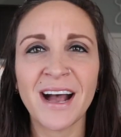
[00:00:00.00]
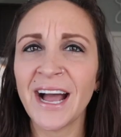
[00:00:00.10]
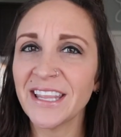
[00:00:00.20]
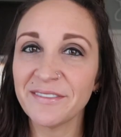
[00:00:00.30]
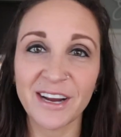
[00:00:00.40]

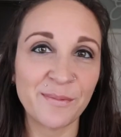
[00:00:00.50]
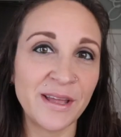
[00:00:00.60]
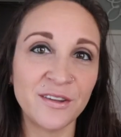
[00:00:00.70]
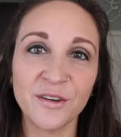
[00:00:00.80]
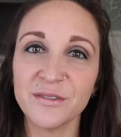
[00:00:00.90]
Highly
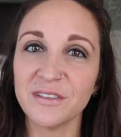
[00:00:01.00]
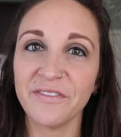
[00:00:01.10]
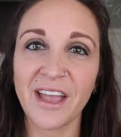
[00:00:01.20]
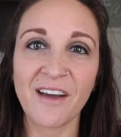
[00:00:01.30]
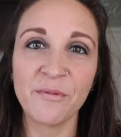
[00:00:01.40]
recommend those if
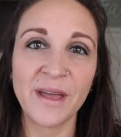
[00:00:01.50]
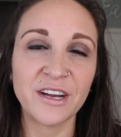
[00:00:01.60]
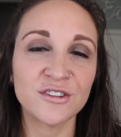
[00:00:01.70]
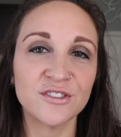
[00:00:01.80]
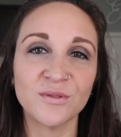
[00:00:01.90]
they have them at
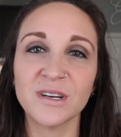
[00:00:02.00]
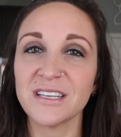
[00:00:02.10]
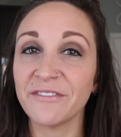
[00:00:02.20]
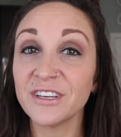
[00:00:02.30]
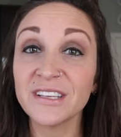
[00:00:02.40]
your store.
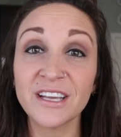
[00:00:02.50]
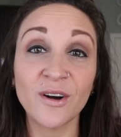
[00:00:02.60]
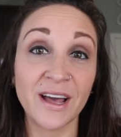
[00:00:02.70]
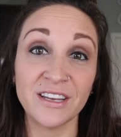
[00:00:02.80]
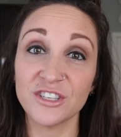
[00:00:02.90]
Definitely
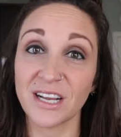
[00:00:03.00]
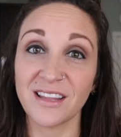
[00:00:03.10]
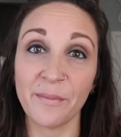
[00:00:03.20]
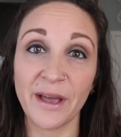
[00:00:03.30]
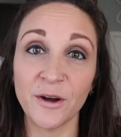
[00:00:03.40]
go ahead and check
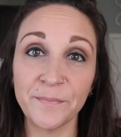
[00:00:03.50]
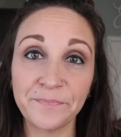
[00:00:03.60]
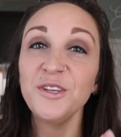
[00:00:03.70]
them out.